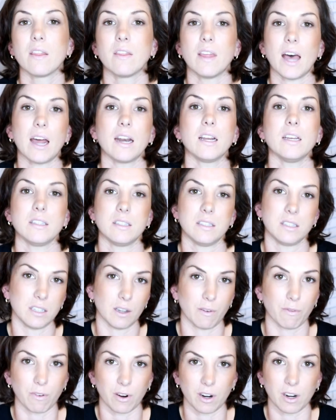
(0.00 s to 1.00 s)
that is
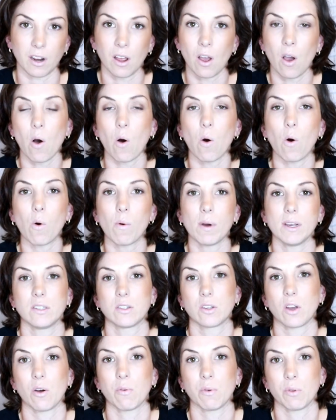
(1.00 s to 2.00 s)
different. Always
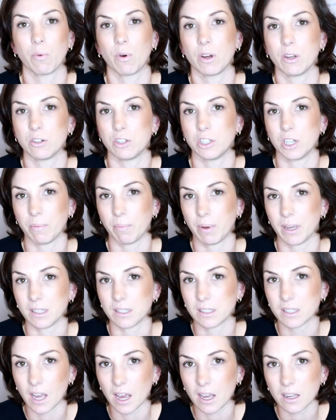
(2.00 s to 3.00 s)
go with what your GP
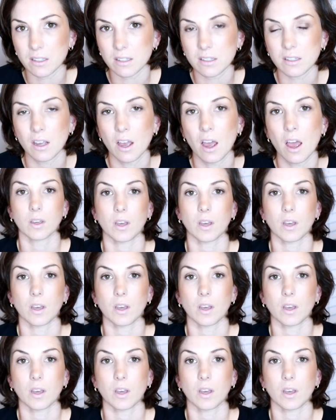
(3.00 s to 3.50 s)
says.